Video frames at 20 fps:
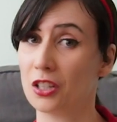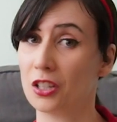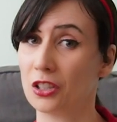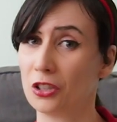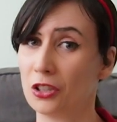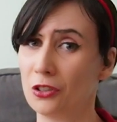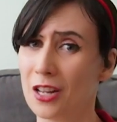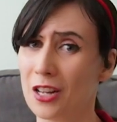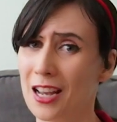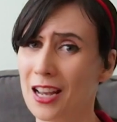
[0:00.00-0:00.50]

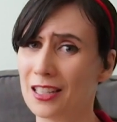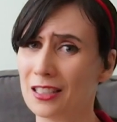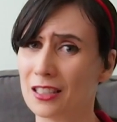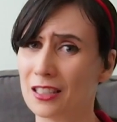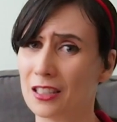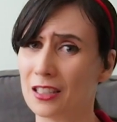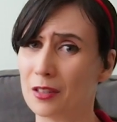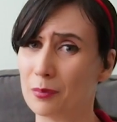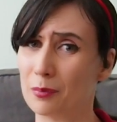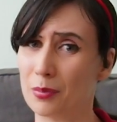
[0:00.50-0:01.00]
Cute
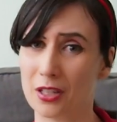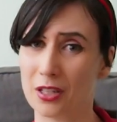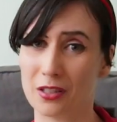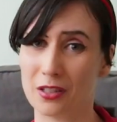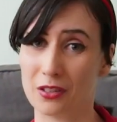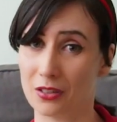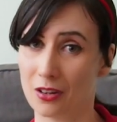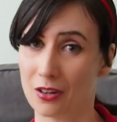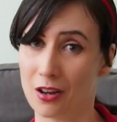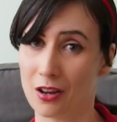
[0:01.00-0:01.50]
idea,
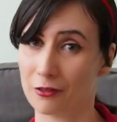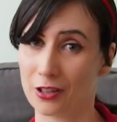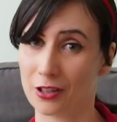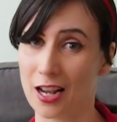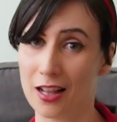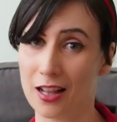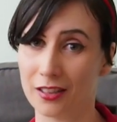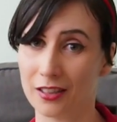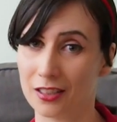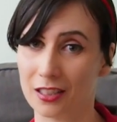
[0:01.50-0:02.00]
but not
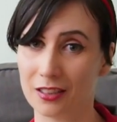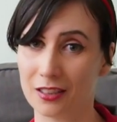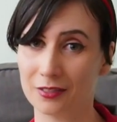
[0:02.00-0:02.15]
reality.